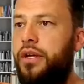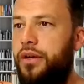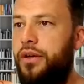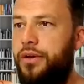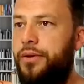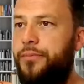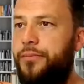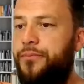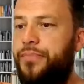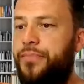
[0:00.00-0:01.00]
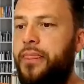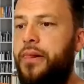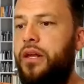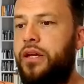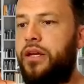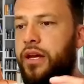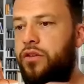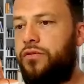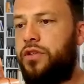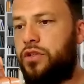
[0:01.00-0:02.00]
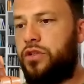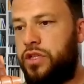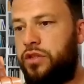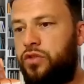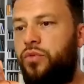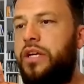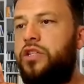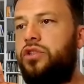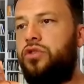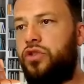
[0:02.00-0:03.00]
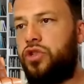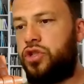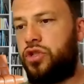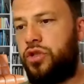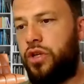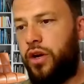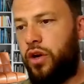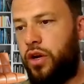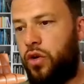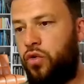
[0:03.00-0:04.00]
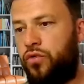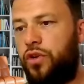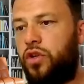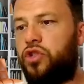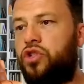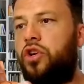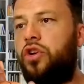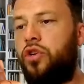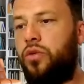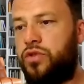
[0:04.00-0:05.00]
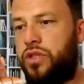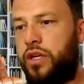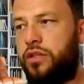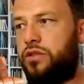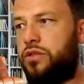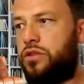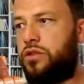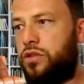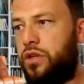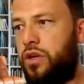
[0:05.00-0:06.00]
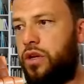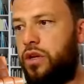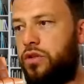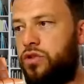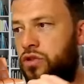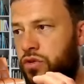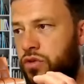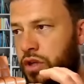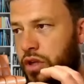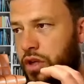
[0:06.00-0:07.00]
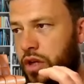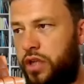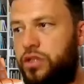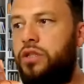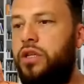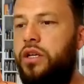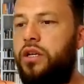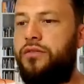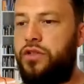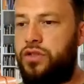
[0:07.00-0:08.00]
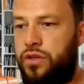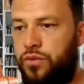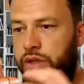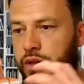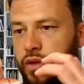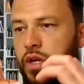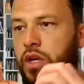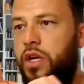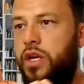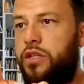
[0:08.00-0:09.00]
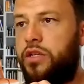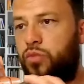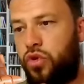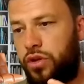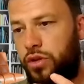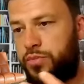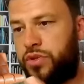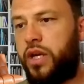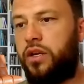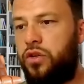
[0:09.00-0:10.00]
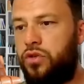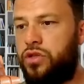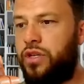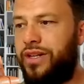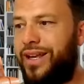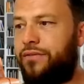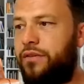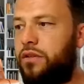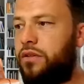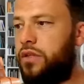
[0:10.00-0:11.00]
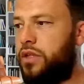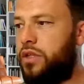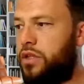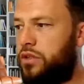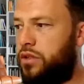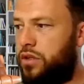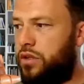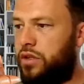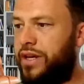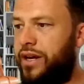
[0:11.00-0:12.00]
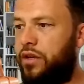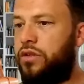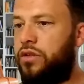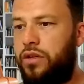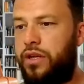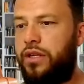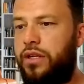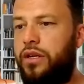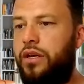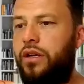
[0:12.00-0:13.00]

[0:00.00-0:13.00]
um, kind of the situation or the, the overall circumstances. Uh, so the Lagitari Avashta will, is more on the psychological level, on the character and the